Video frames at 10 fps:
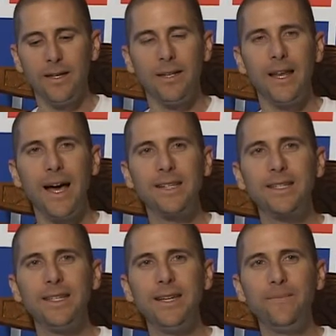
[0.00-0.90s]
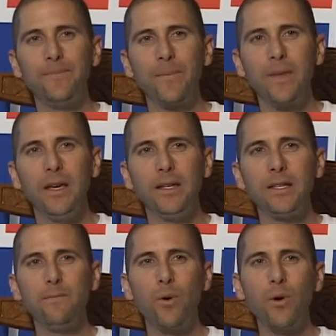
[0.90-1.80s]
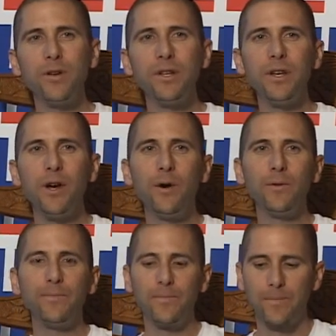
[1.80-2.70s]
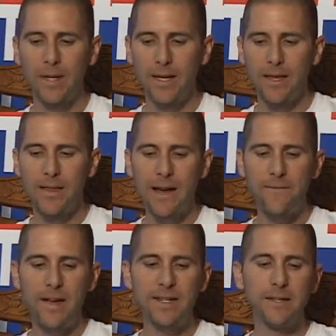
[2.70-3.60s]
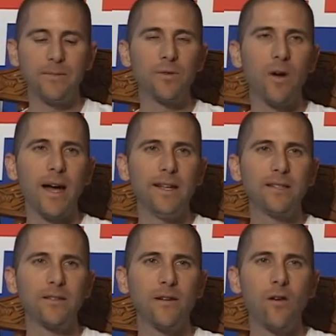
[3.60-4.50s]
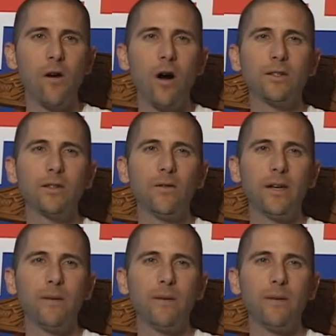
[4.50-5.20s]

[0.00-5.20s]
Lastly, it is important to note that victims' rights are also an